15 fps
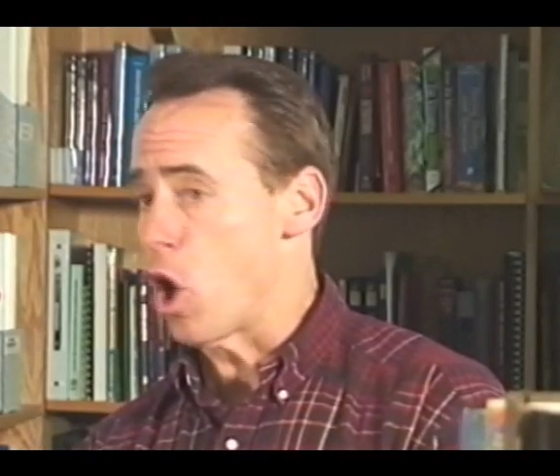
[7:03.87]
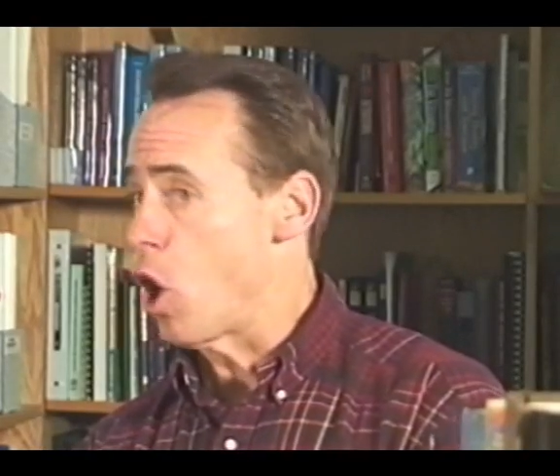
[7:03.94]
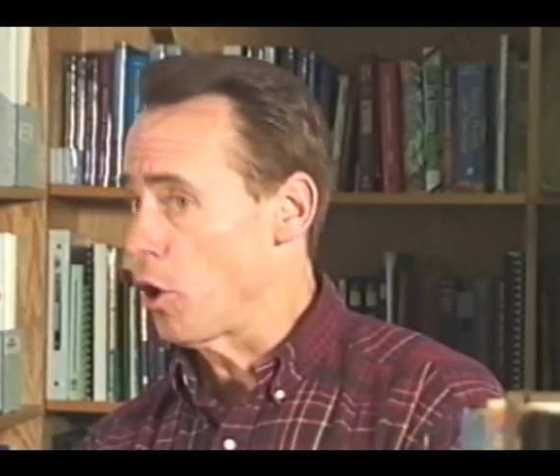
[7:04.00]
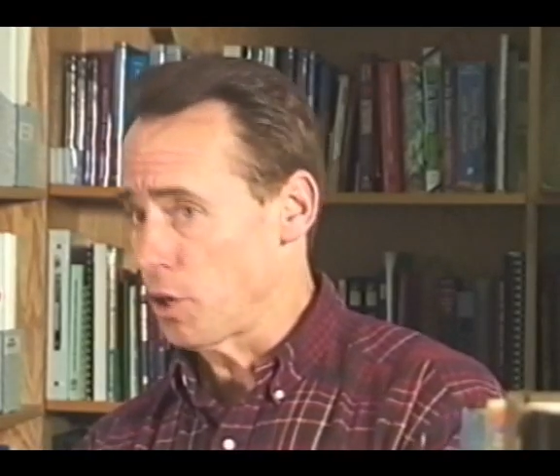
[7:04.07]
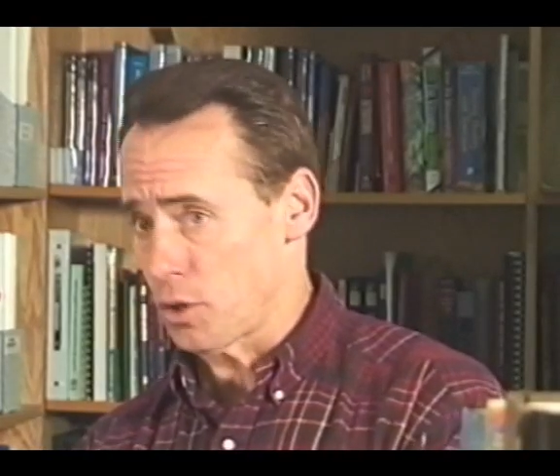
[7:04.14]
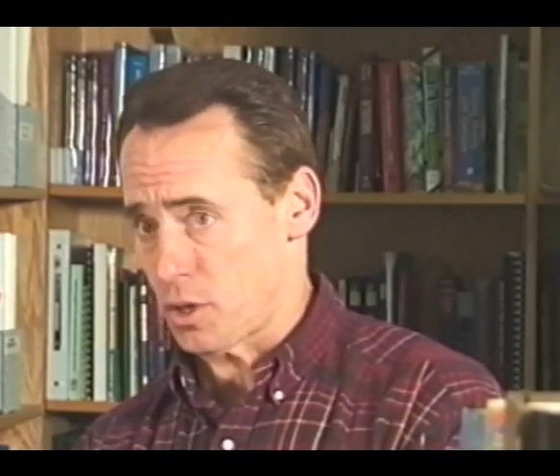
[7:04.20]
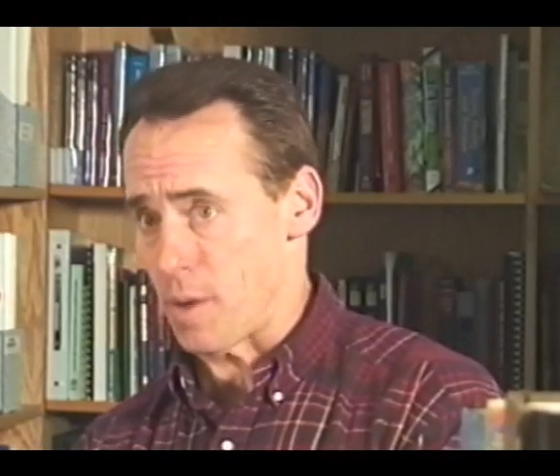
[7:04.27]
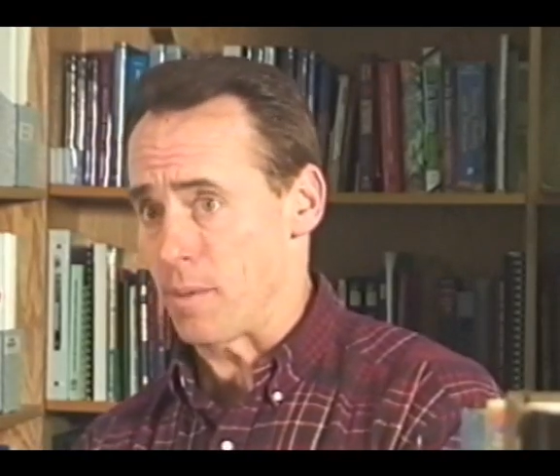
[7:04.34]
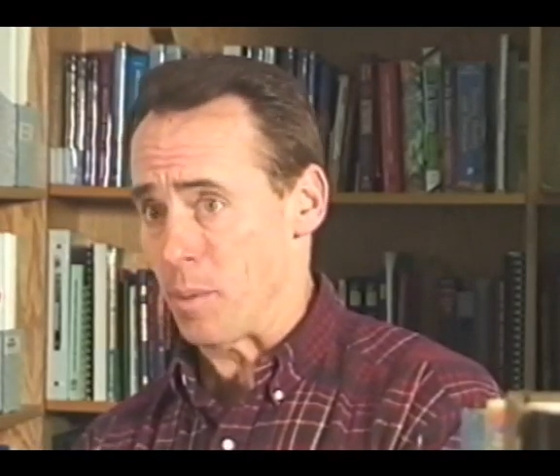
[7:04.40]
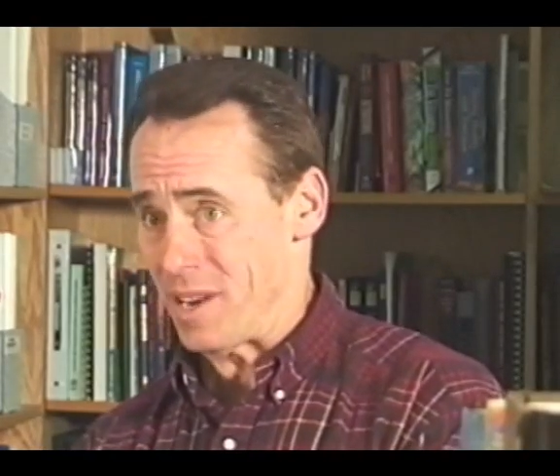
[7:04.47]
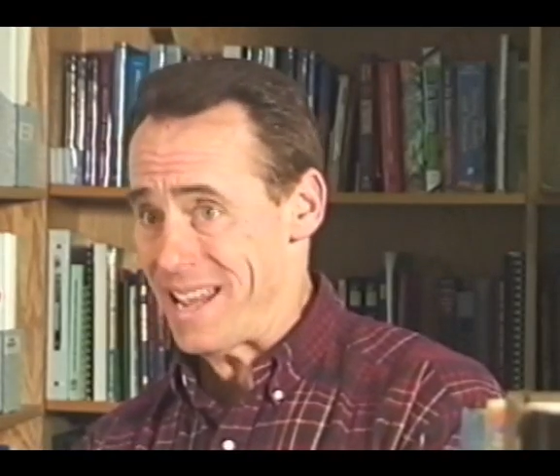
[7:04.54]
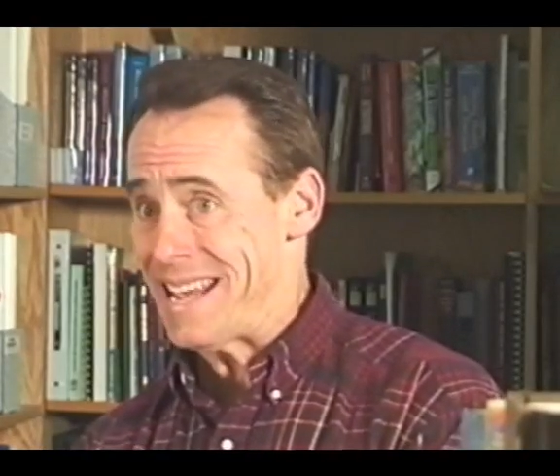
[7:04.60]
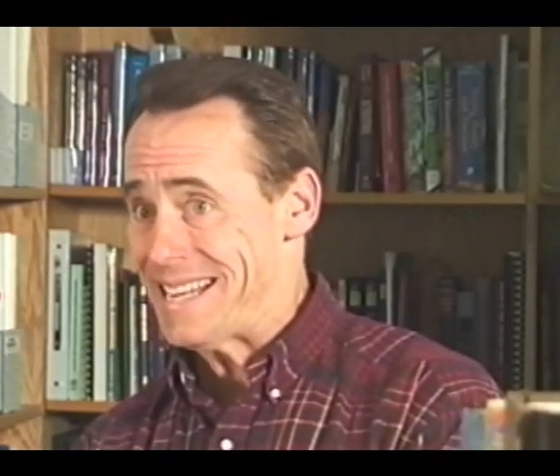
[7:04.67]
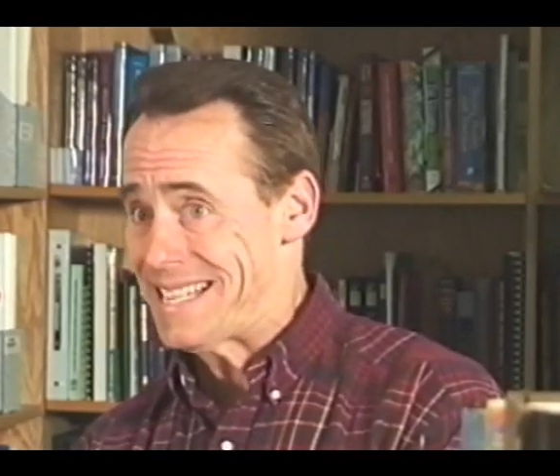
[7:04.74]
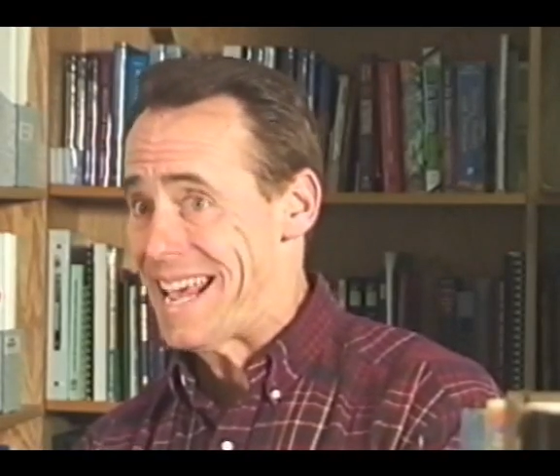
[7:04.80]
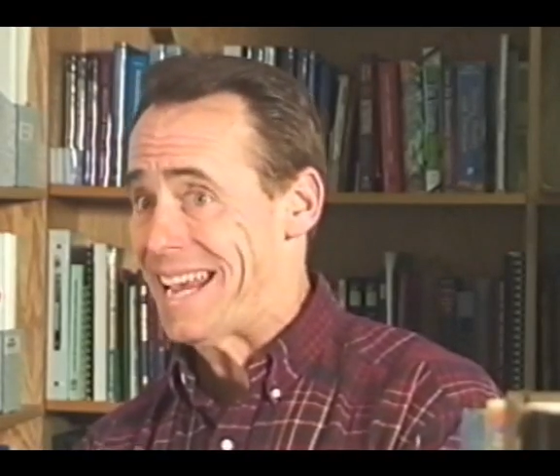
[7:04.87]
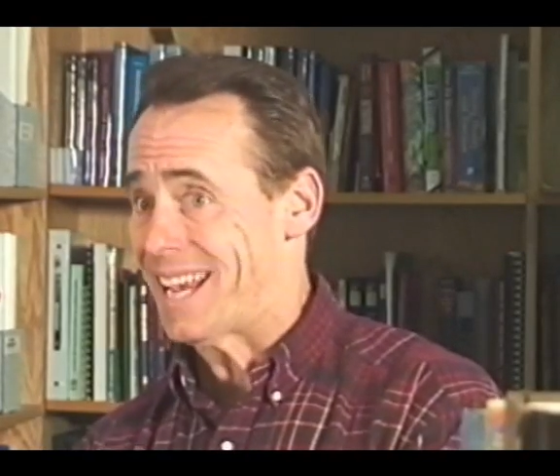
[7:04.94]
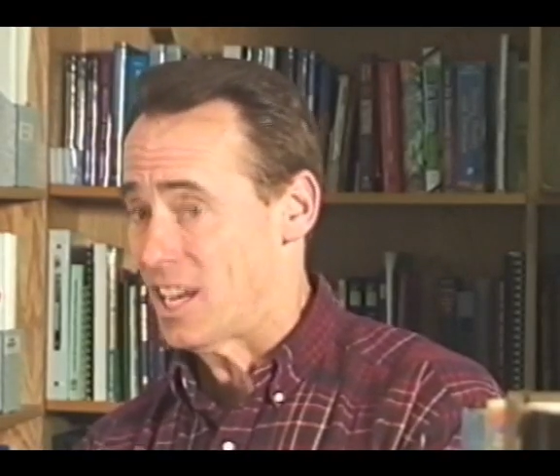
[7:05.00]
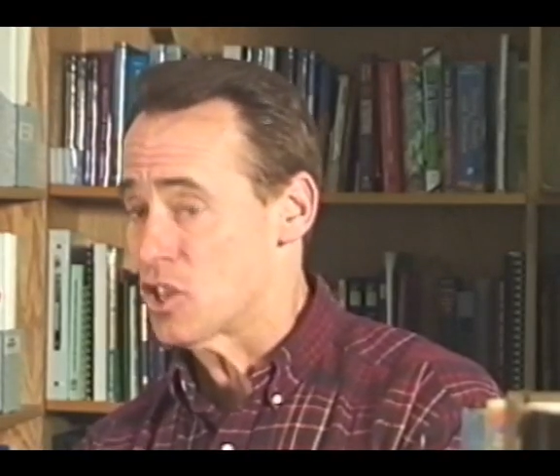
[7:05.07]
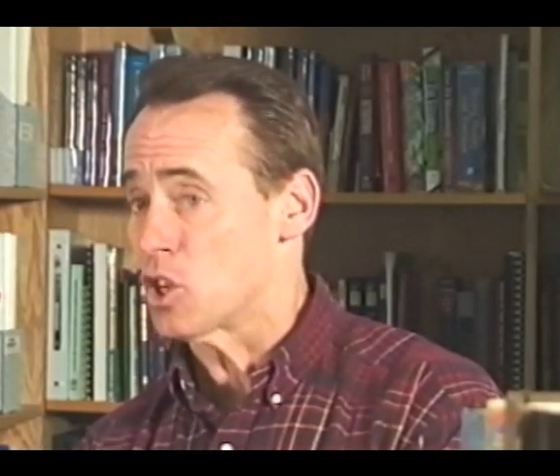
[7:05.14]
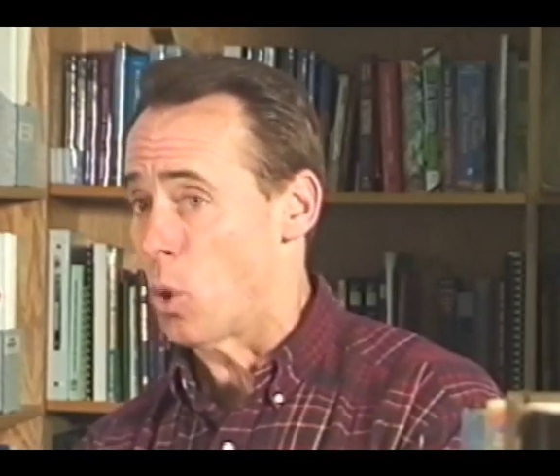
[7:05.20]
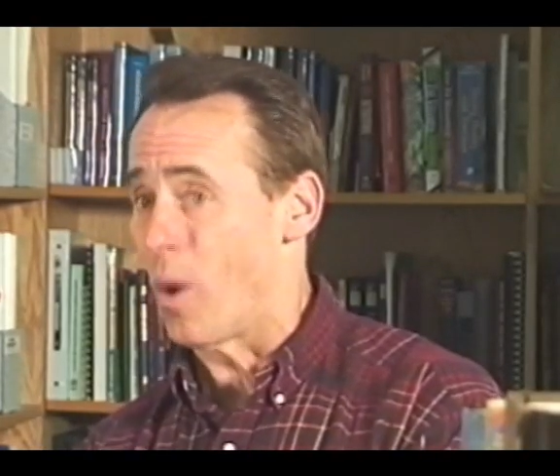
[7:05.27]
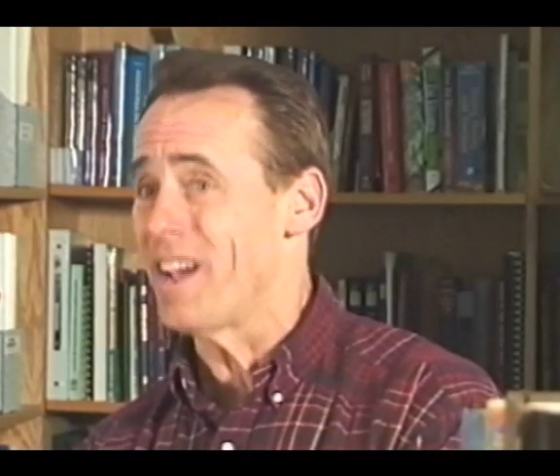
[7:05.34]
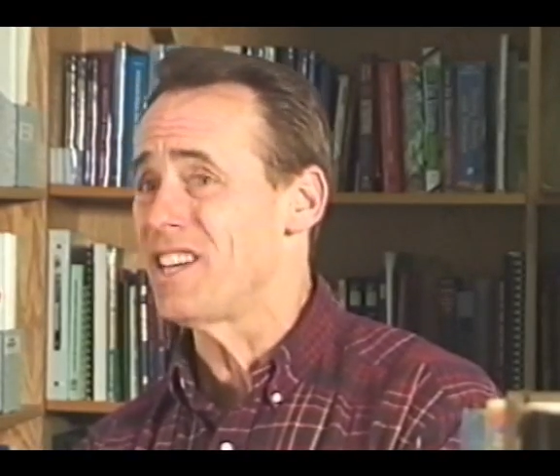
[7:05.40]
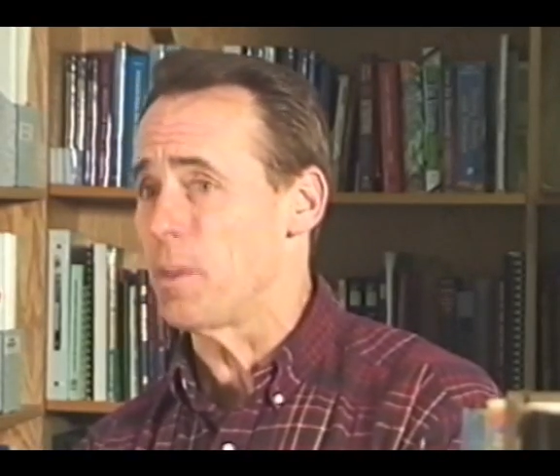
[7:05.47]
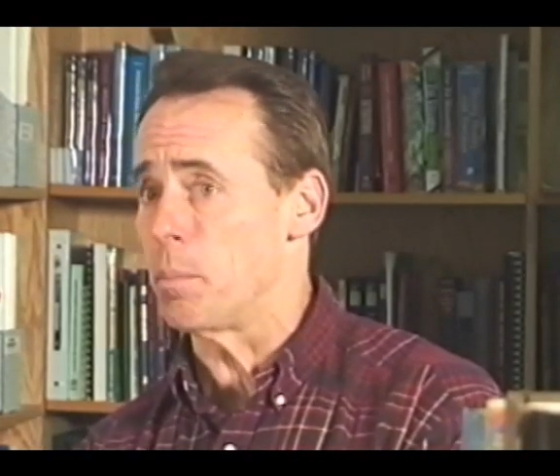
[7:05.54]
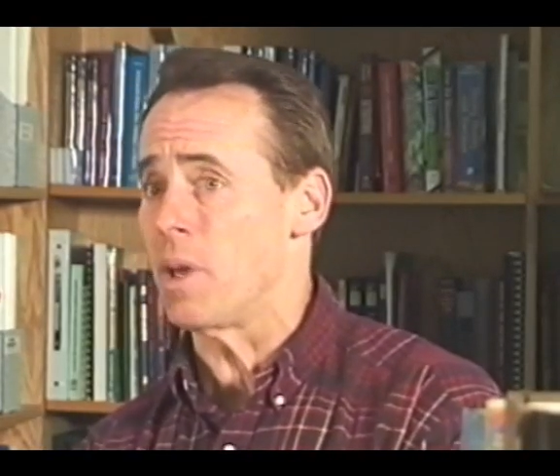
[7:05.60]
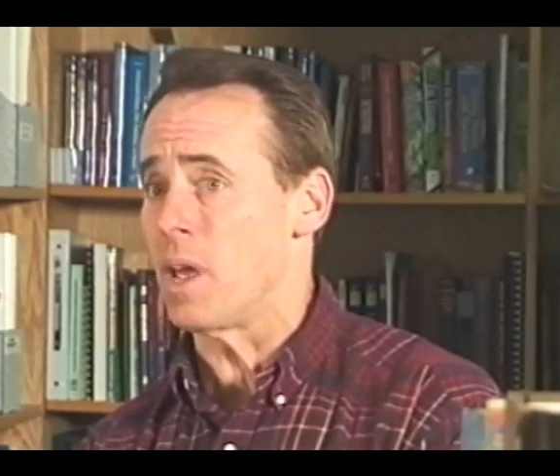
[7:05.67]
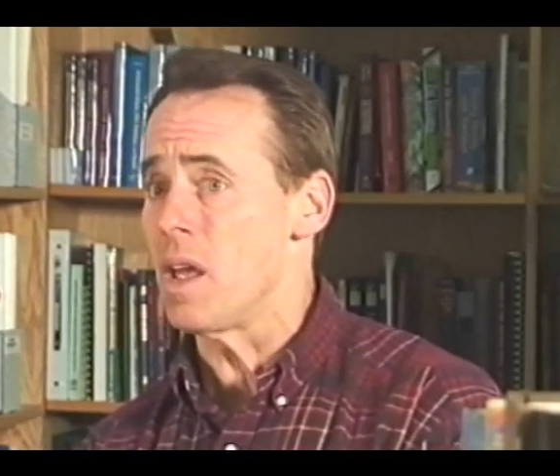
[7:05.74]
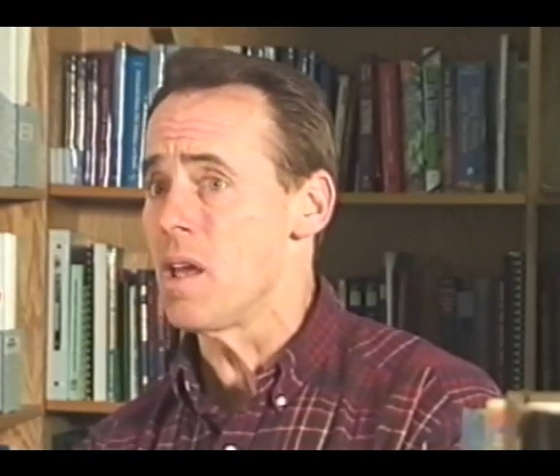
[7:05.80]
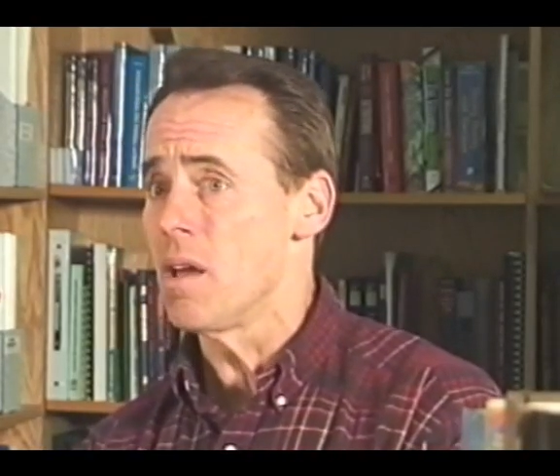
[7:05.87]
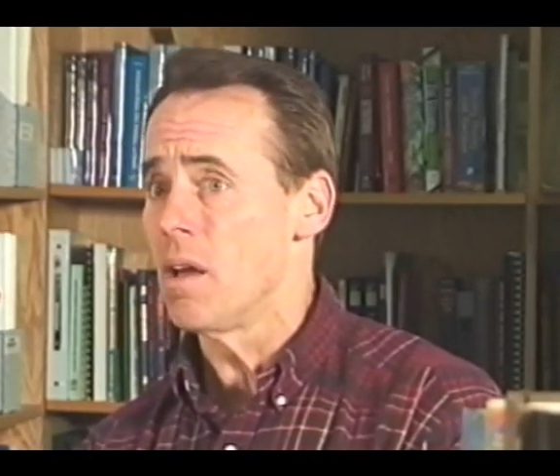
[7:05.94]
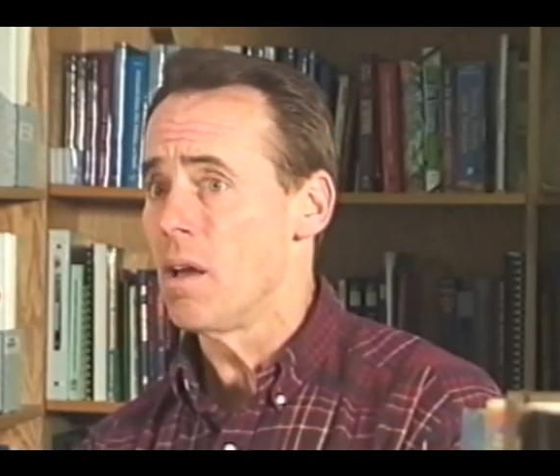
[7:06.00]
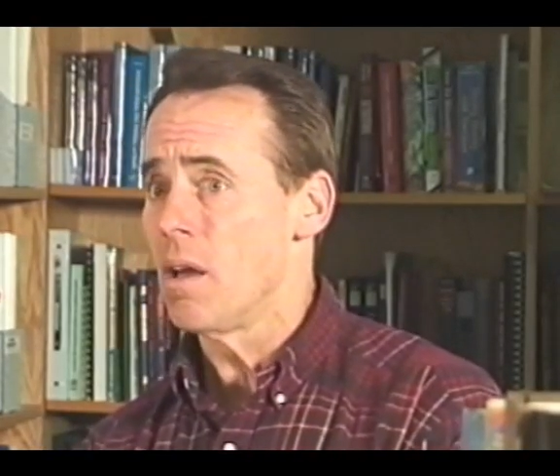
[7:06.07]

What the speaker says: all your supplement intake is going to be,